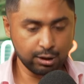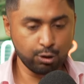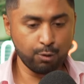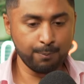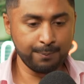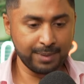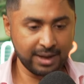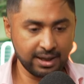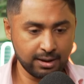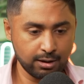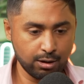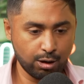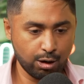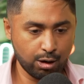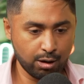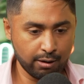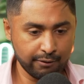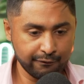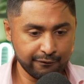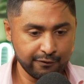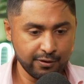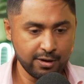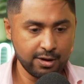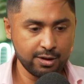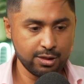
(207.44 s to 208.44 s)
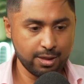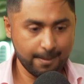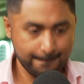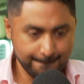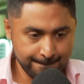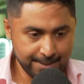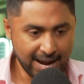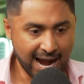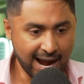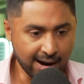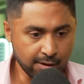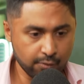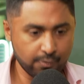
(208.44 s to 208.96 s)
bit of the
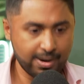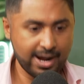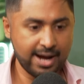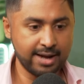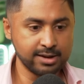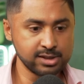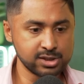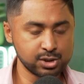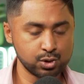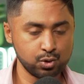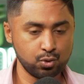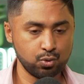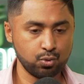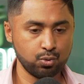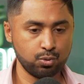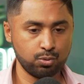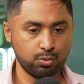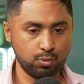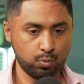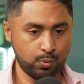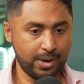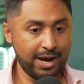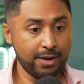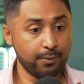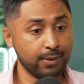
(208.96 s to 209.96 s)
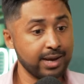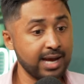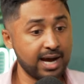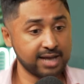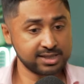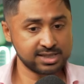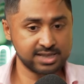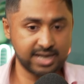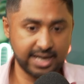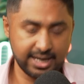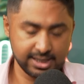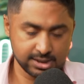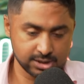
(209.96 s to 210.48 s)
background to where we are
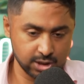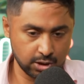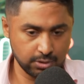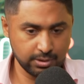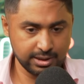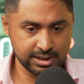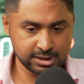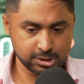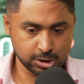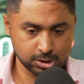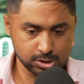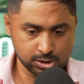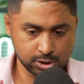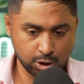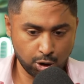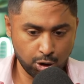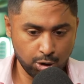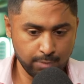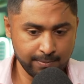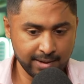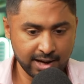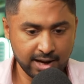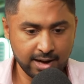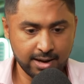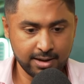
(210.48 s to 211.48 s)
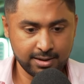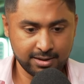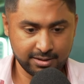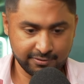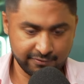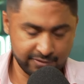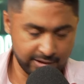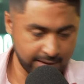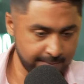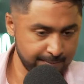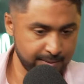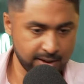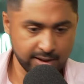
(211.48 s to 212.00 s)
today. So it's October,
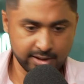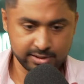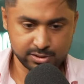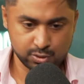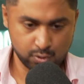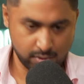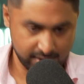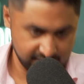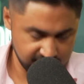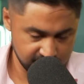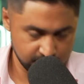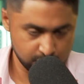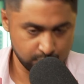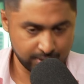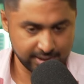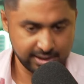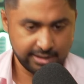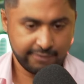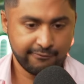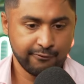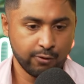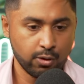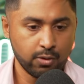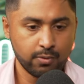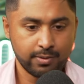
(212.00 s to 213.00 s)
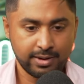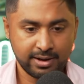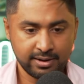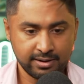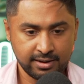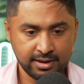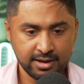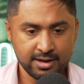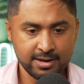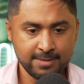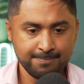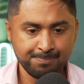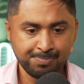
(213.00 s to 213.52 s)
November 2024. We're on
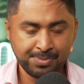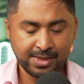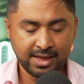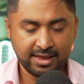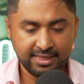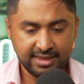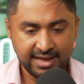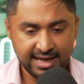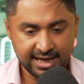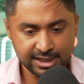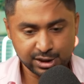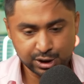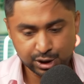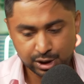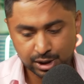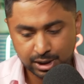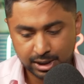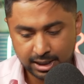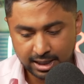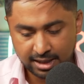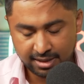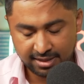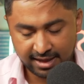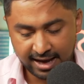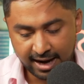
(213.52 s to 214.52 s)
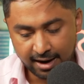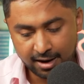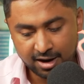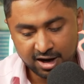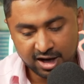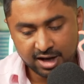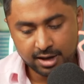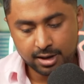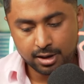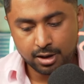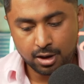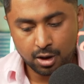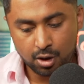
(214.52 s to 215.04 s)
the edge there.
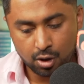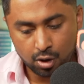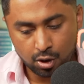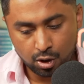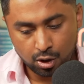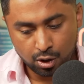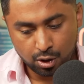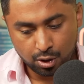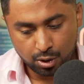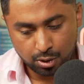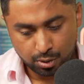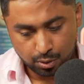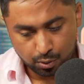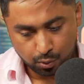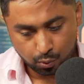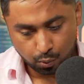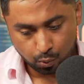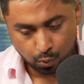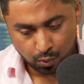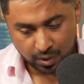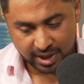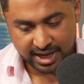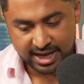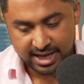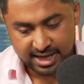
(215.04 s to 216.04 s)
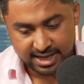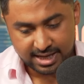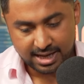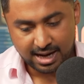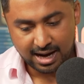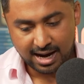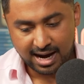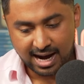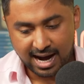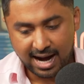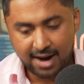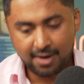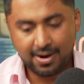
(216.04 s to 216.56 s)
We
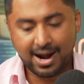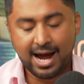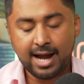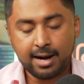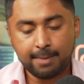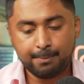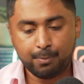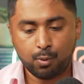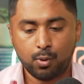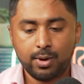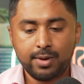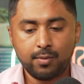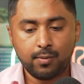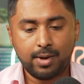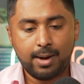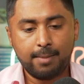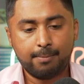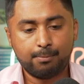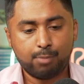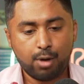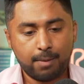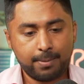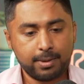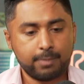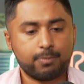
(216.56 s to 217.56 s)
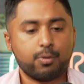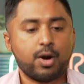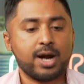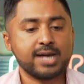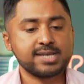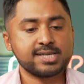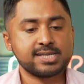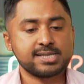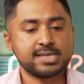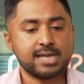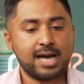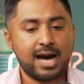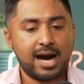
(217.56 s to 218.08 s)
are at a point where property
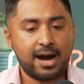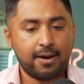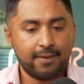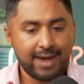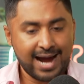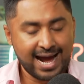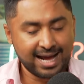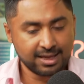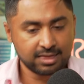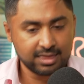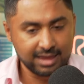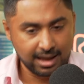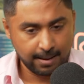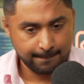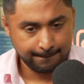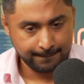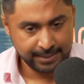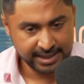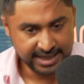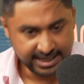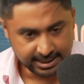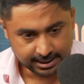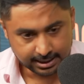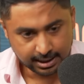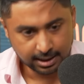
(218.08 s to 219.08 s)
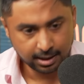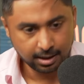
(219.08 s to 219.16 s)
prices are at their peak,